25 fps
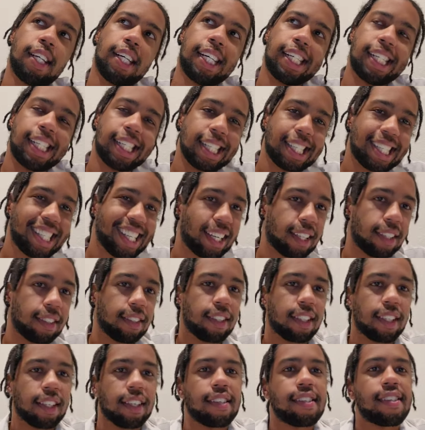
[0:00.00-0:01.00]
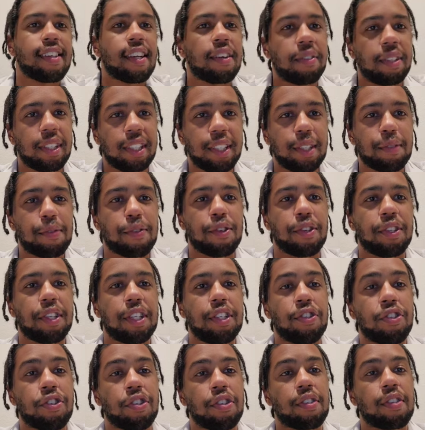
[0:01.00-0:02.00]
It's not really difficult. It's
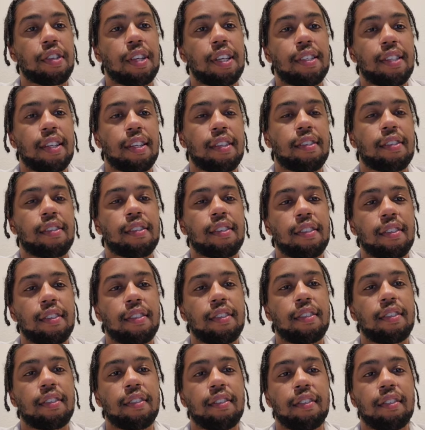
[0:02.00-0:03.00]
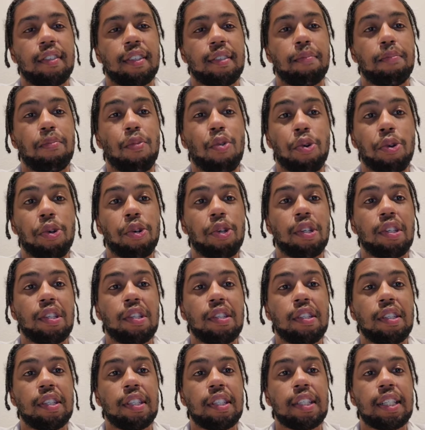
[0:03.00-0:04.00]
just, it takes more
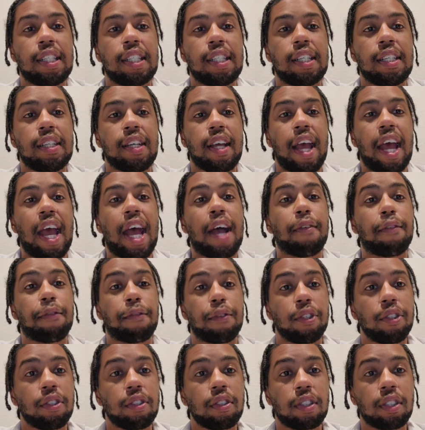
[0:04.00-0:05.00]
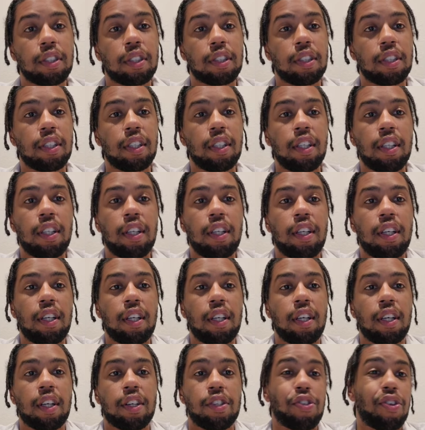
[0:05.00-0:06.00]
effort,
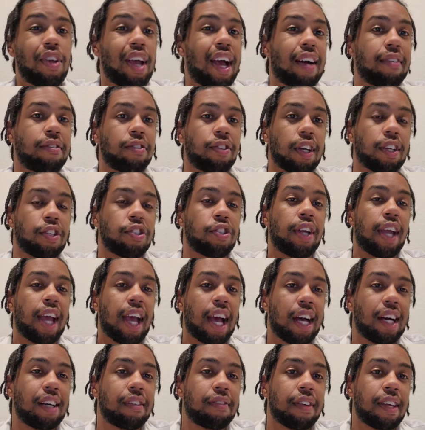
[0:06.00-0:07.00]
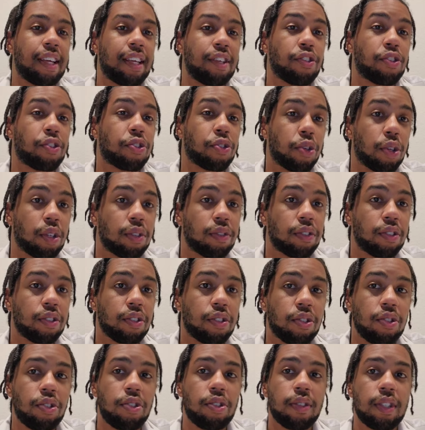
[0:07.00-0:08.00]
because you have to actually have a server
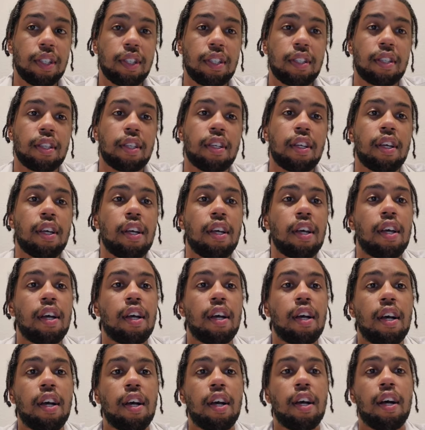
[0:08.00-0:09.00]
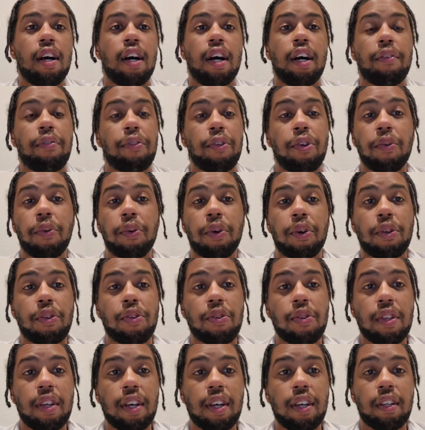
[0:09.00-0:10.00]
to do it. If you don't want to
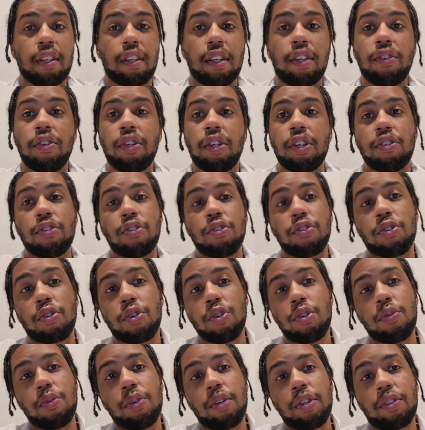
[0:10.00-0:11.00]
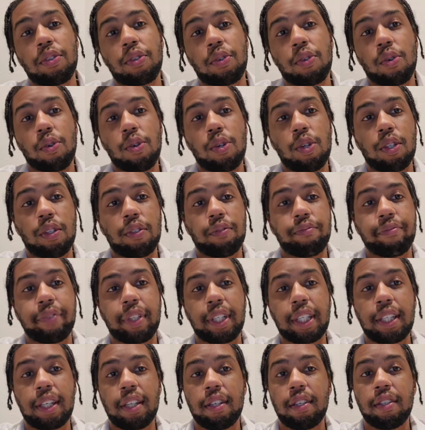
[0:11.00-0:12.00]
do that, then you can just go with Google
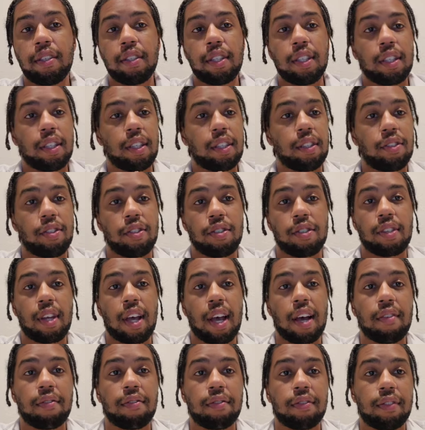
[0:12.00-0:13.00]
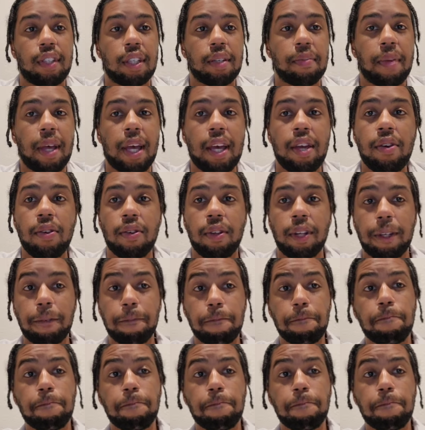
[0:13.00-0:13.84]
and just have them handle it.